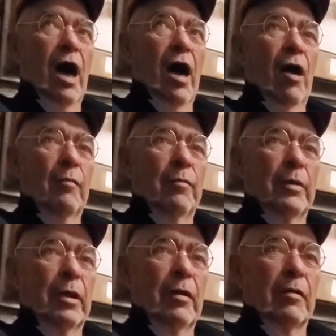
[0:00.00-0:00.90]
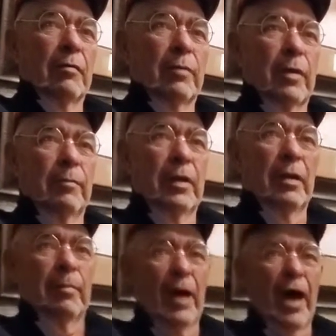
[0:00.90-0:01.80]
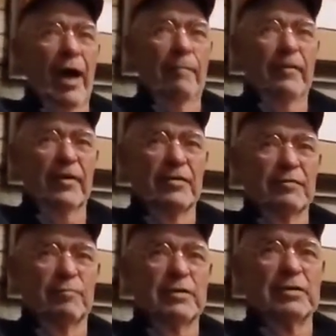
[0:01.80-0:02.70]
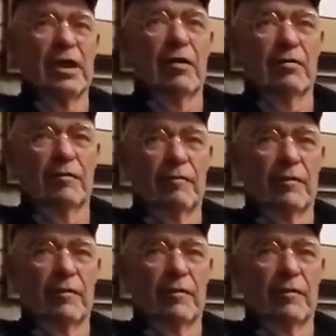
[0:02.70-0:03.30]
I open up, up a high fence preserve.